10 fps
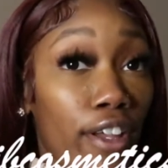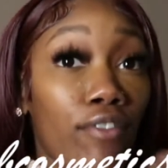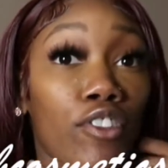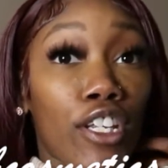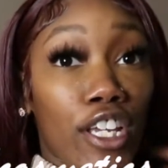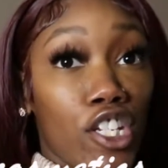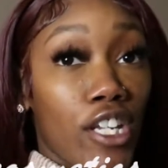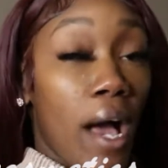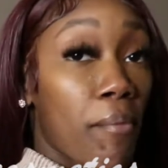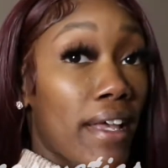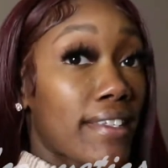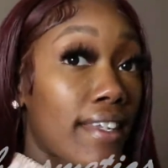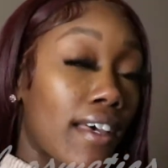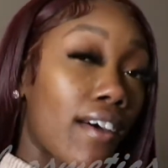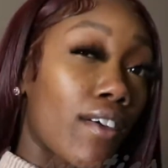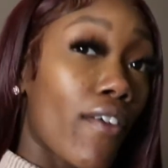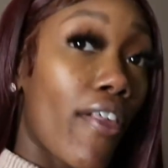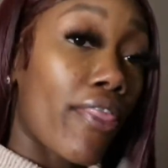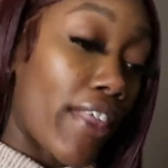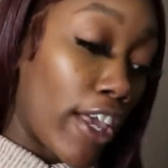if you did shop my sale,
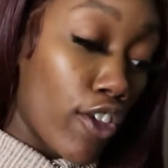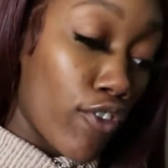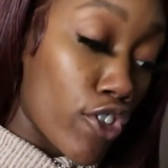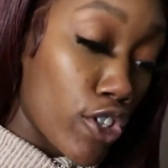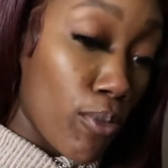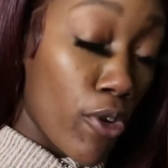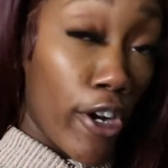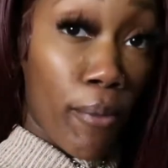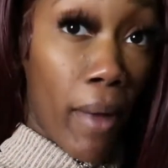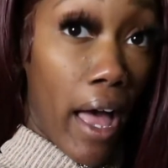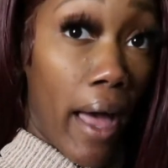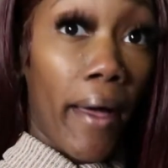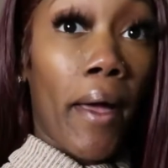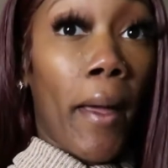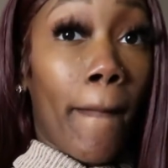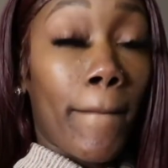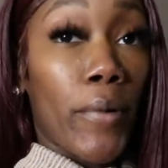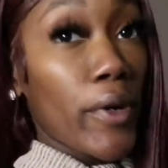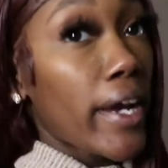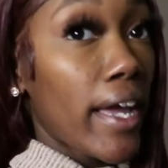thank you for supporting my
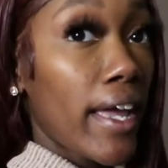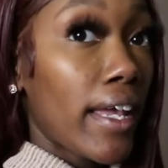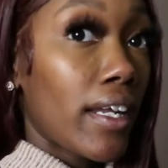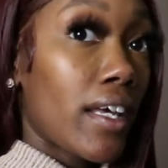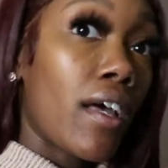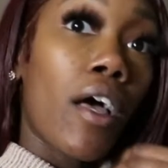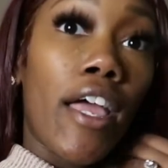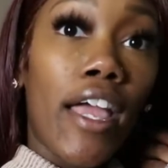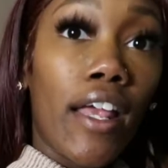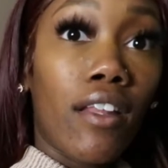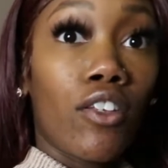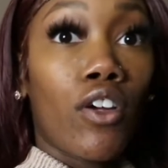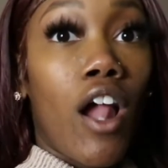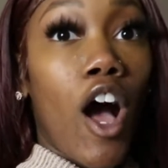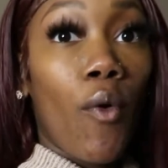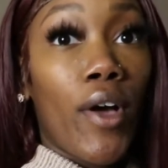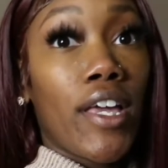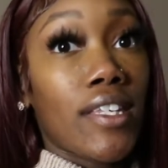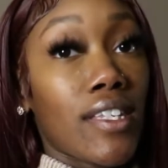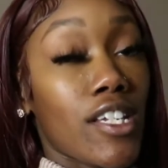brand. And you can
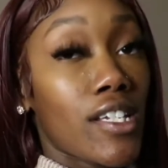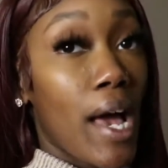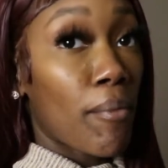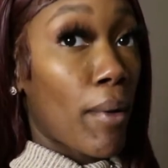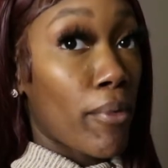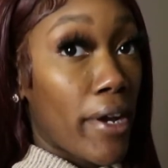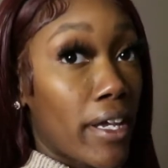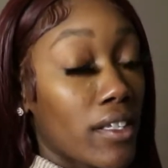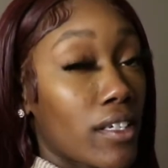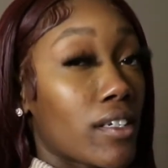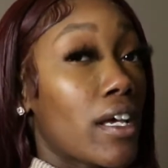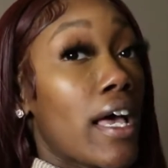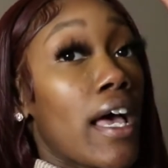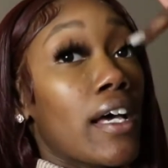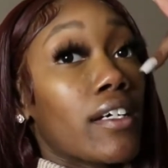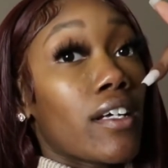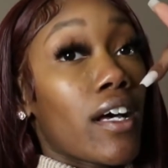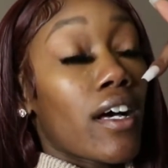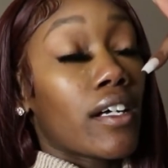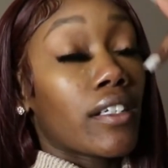always shop my brand. The
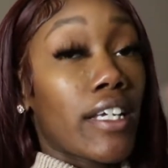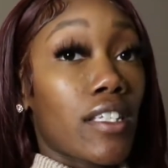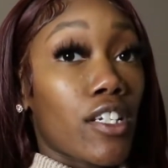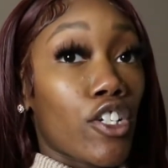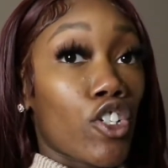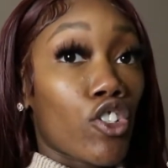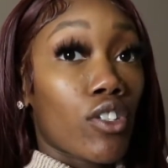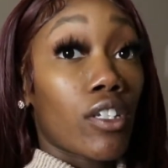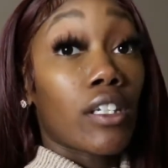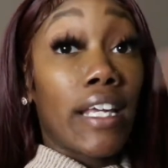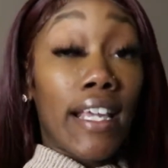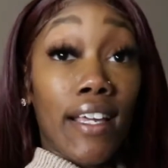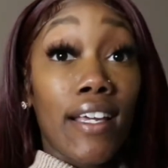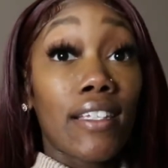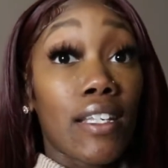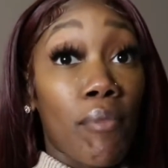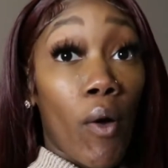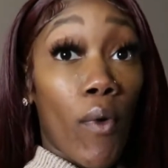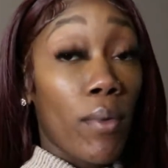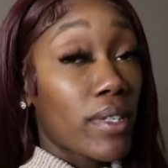link to my
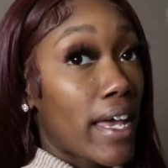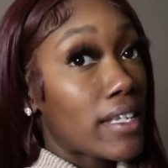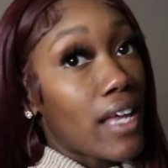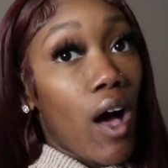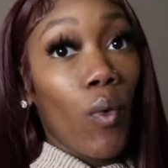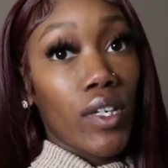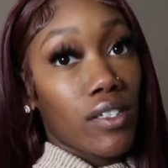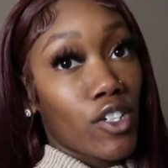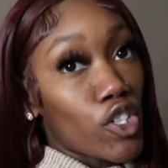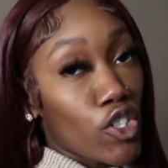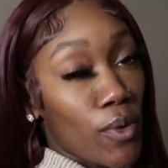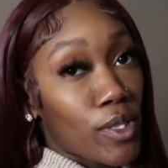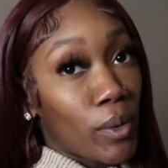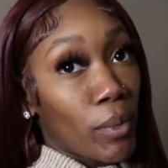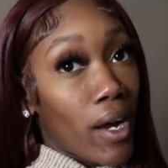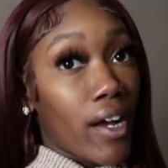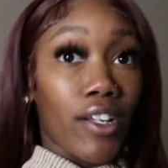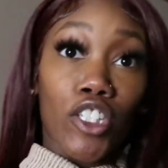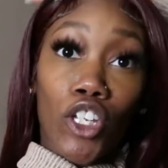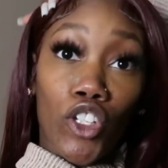website is always in the description
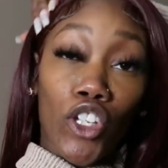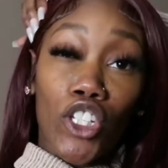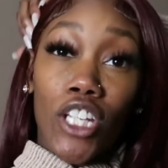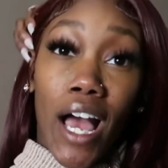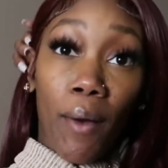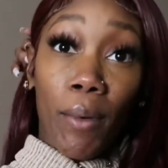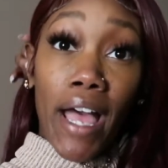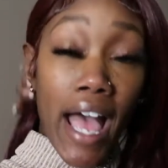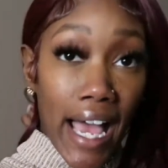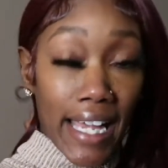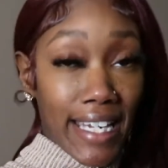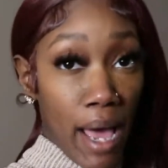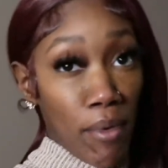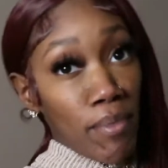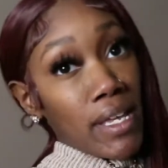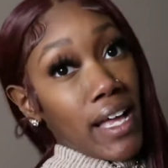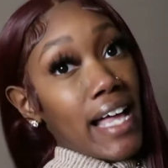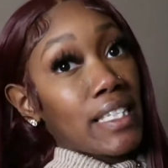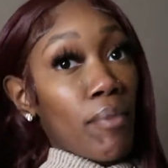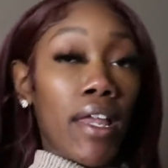box. So you can shop Dami B
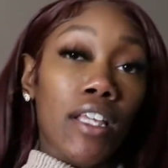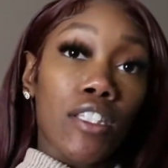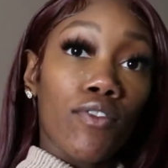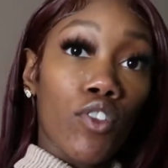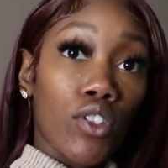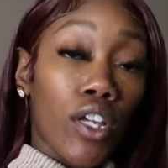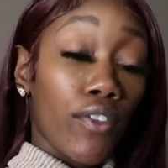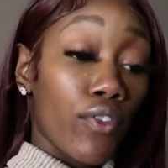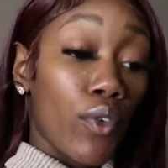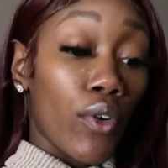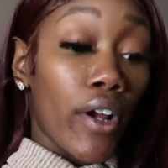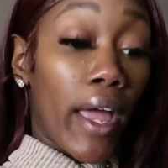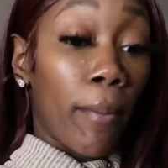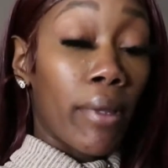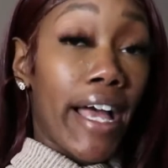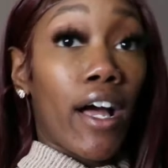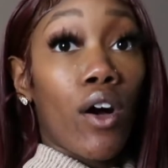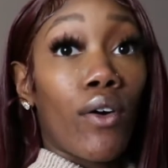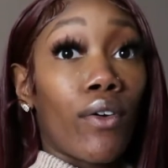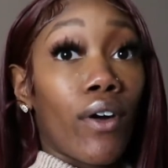Cosmetics if you're looking for a Black
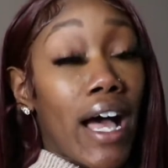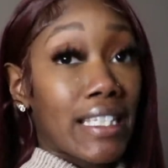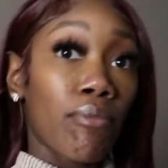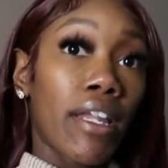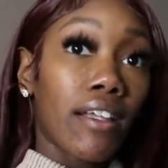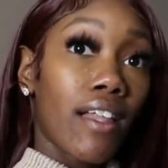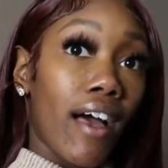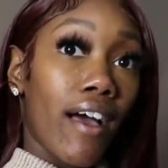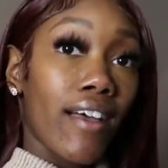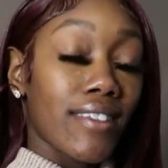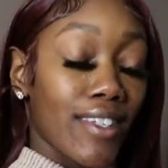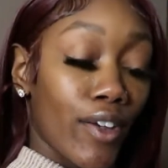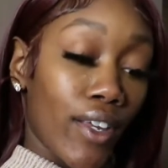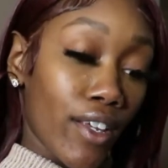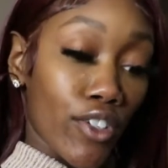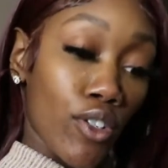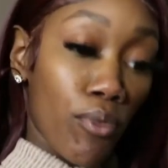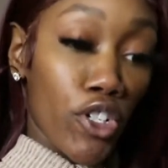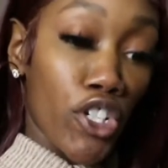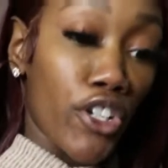owned cosmetic line. So yeah, support your